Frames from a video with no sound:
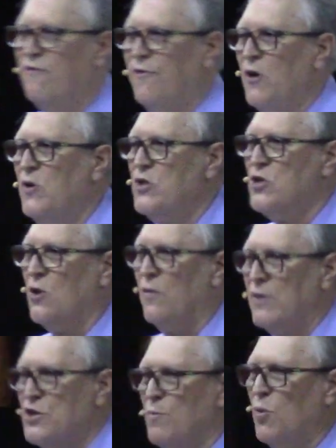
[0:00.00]
to focus
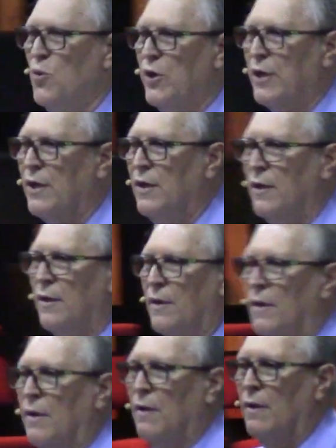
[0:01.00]
on this morning
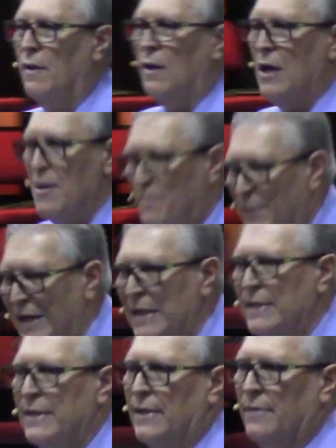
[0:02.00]

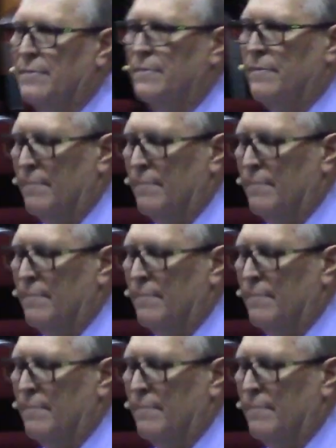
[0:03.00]
ability.